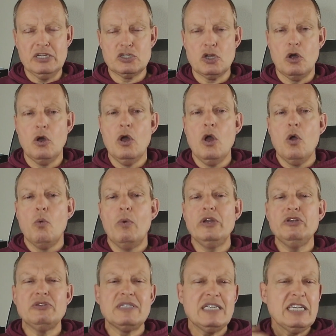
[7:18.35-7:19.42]
So when
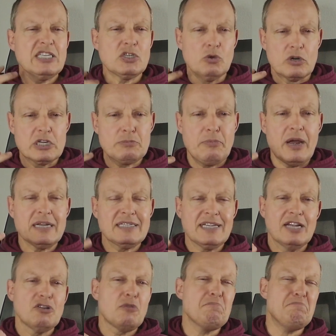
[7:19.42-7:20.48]
you see sore spots,
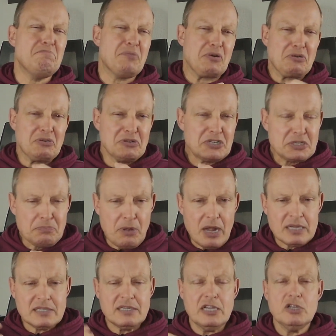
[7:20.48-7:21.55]
they're not burn
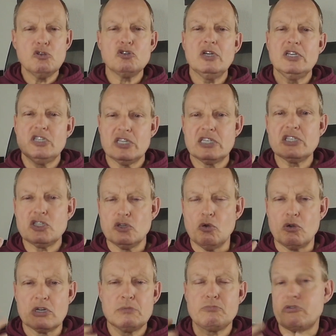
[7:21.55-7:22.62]
spots, they're usually just
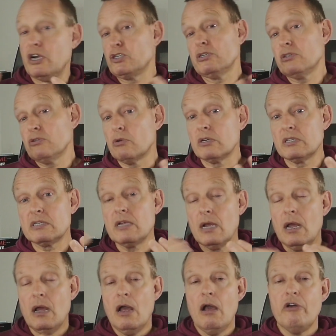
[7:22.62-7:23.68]
sores, pressure sores
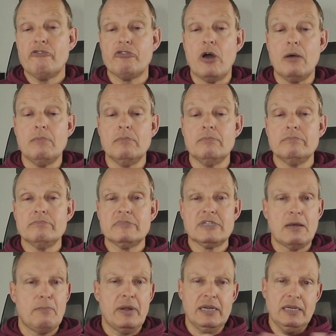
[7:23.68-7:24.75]
from
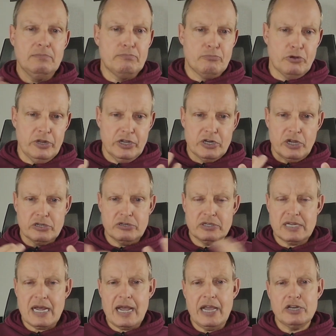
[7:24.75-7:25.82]
somebody putting it on too
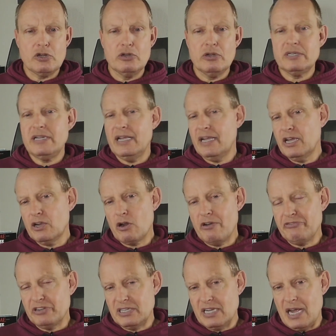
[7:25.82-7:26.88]
tight or not taking it
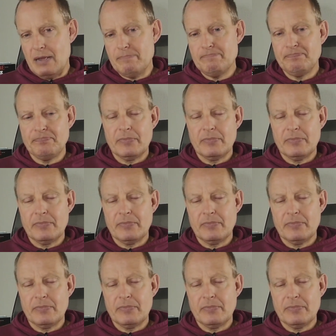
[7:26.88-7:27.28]
off in time.